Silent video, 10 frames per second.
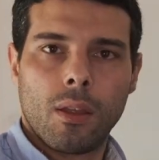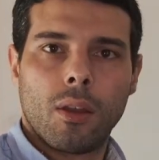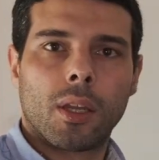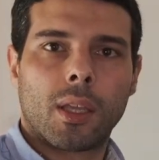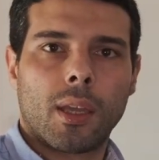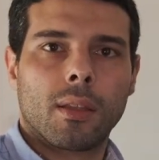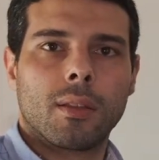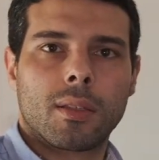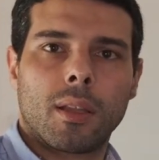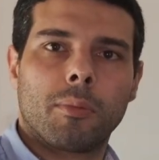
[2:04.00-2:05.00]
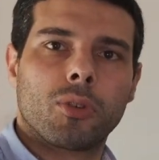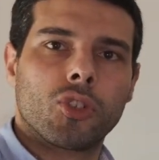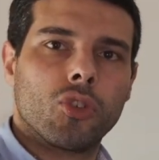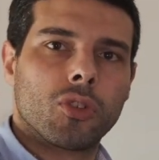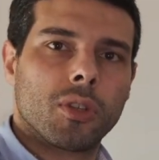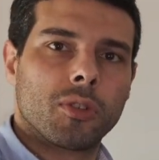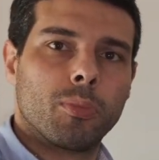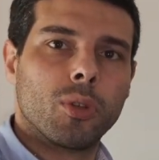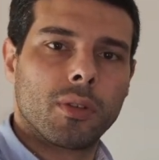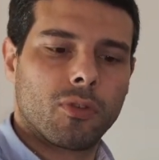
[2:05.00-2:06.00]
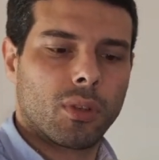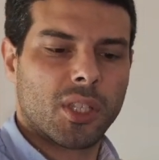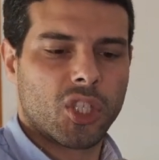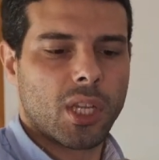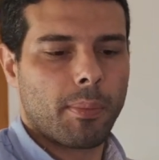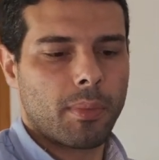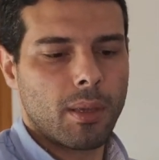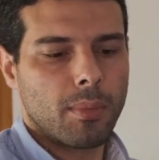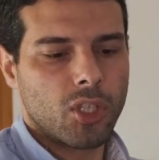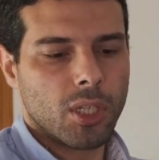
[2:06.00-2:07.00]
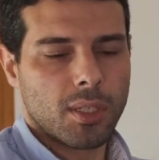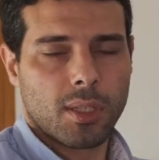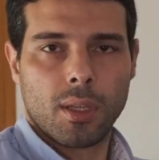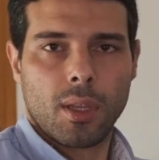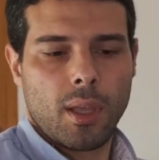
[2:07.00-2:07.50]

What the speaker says: Okay, this lens produces beautiful and sharp images,